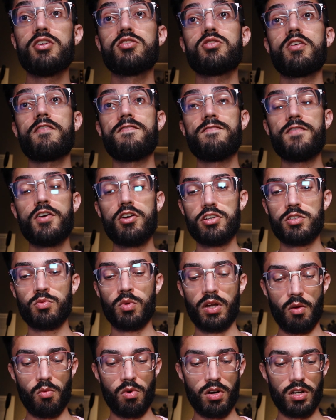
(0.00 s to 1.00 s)
So the first
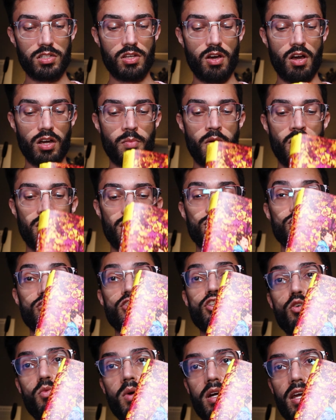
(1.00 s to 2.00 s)
one I wanted to talk about is
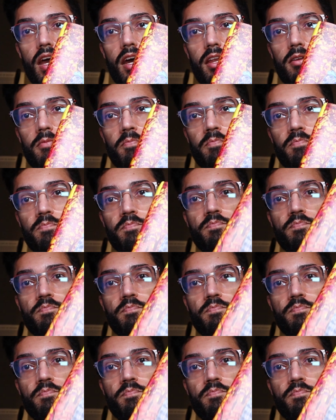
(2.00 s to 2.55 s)
You Again,